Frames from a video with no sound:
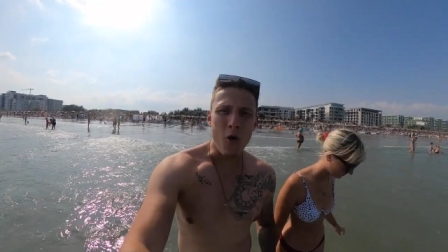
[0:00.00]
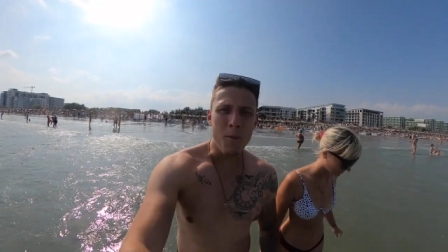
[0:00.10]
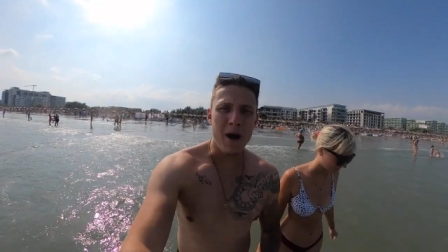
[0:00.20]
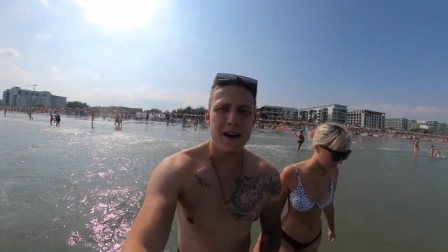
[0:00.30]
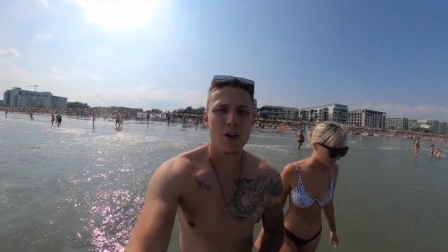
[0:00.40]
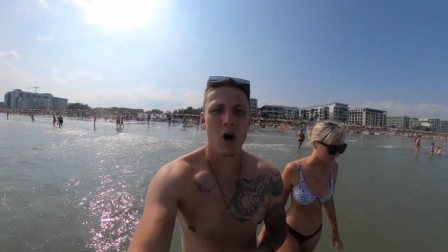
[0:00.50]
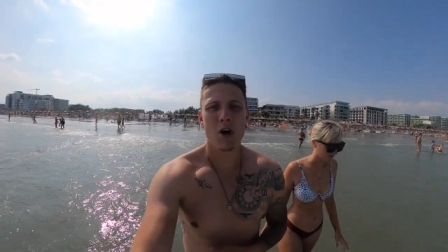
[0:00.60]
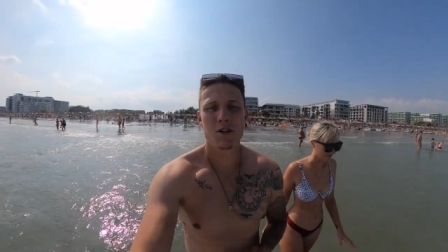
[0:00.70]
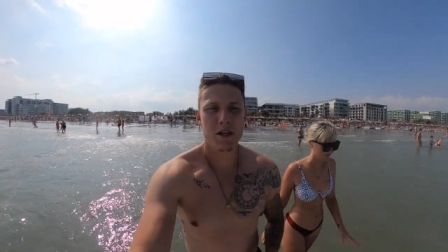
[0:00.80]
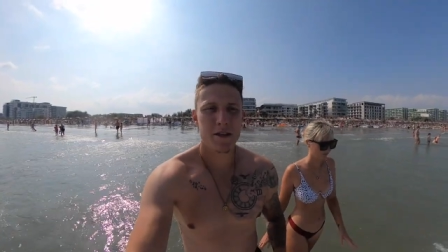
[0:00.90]
Oh my
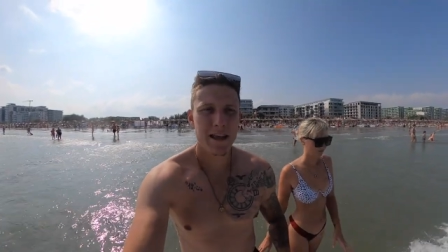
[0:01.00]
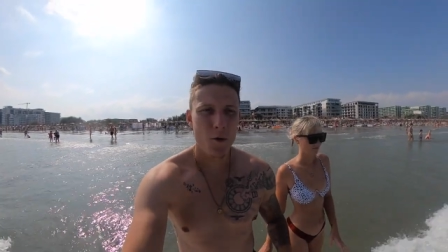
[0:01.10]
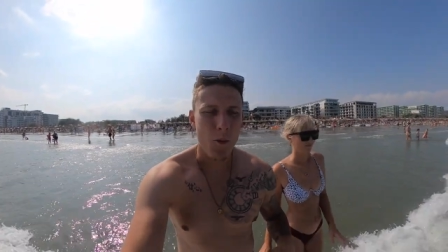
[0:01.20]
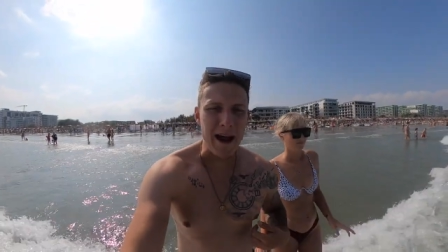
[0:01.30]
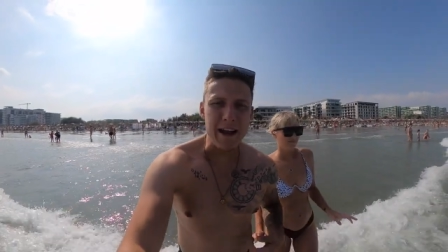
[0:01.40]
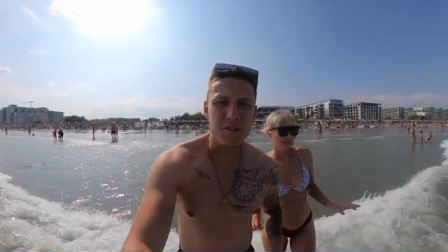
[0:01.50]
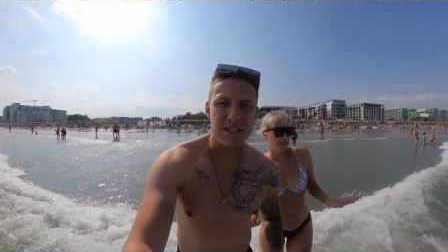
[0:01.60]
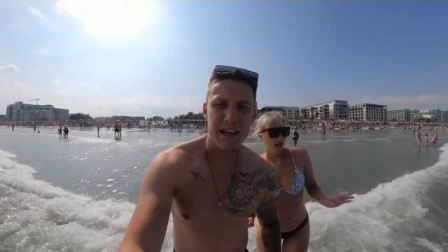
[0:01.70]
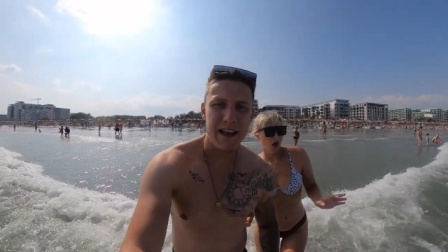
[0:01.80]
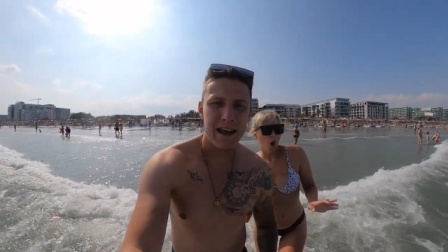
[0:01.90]
god, the
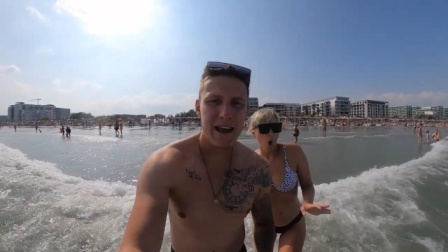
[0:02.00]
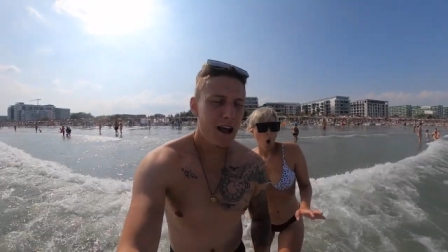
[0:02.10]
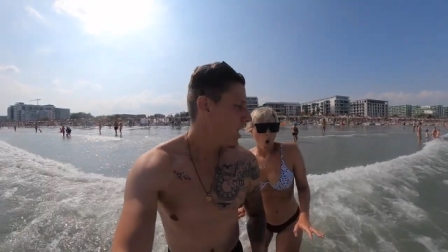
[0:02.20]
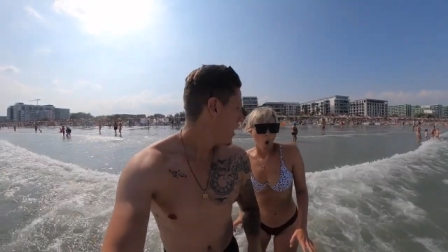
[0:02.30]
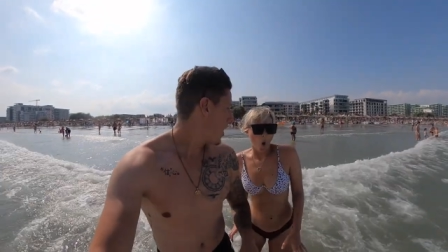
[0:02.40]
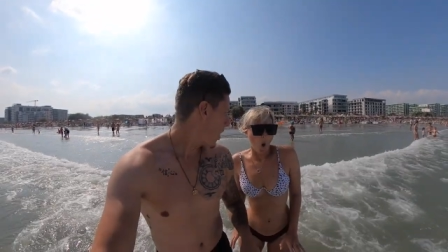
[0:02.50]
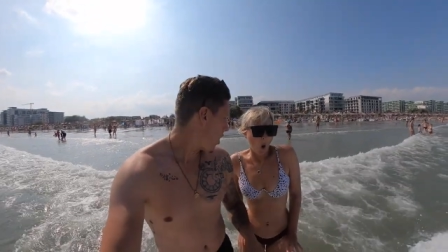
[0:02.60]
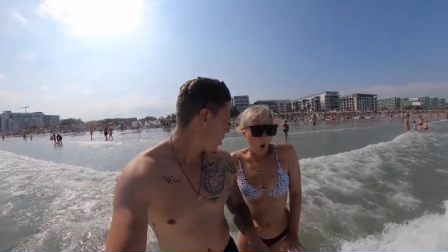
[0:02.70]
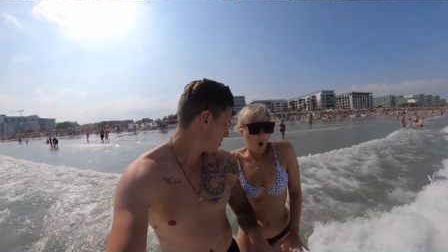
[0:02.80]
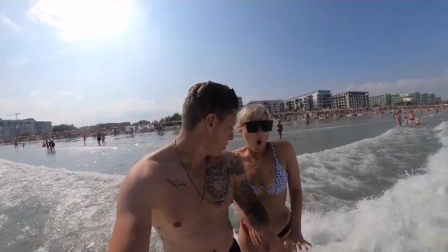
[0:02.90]
waves here
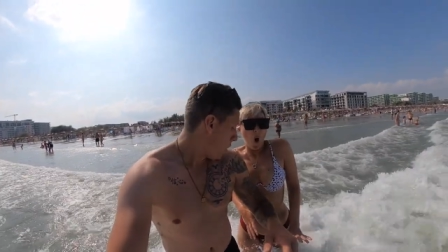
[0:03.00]
are.